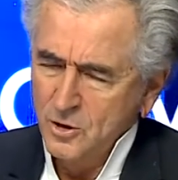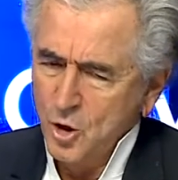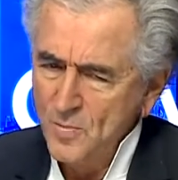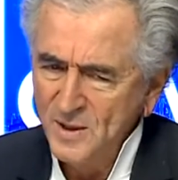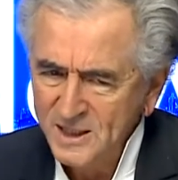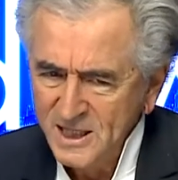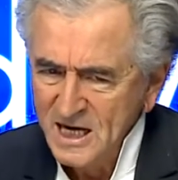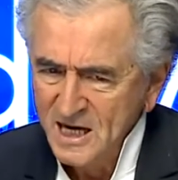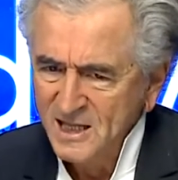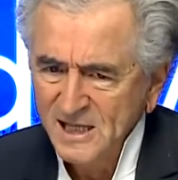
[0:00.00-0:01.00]

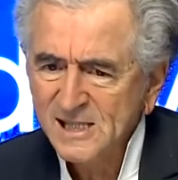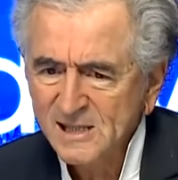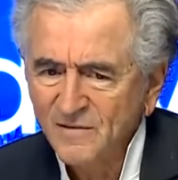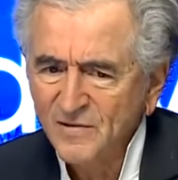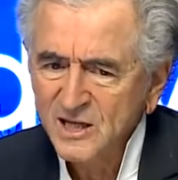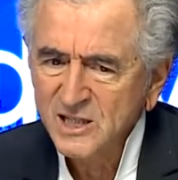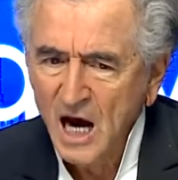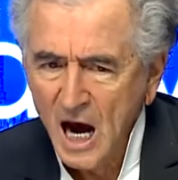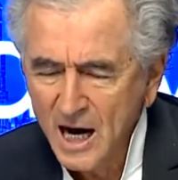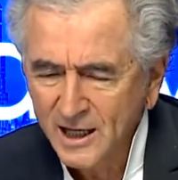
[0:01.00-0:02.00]
committing these savage
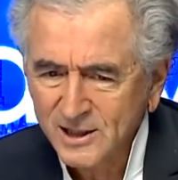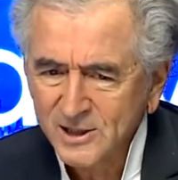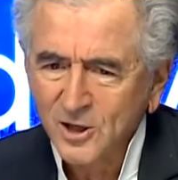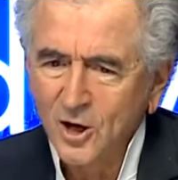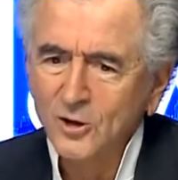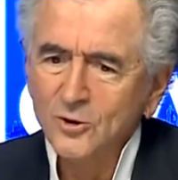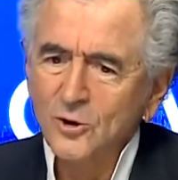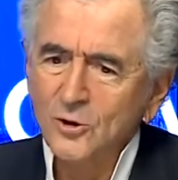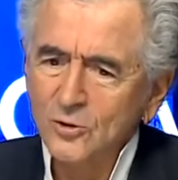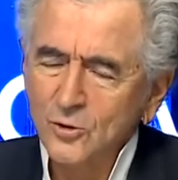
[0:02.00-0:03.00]
acts
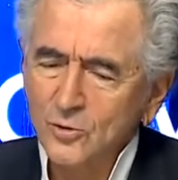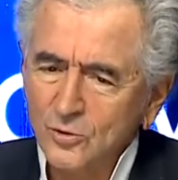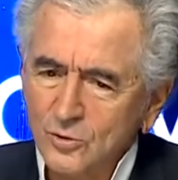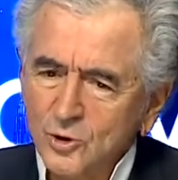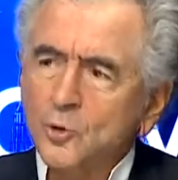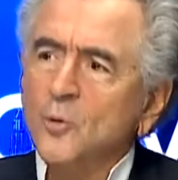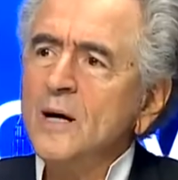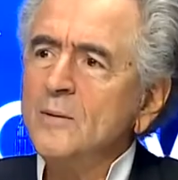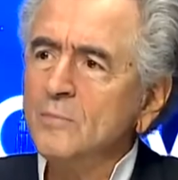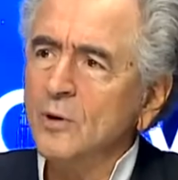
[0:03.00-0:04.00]
under the
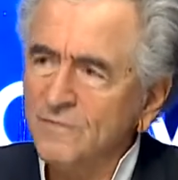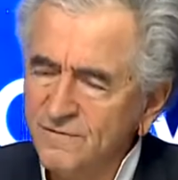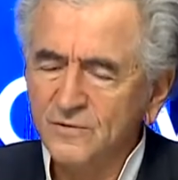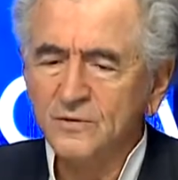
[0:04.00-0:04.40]
scream of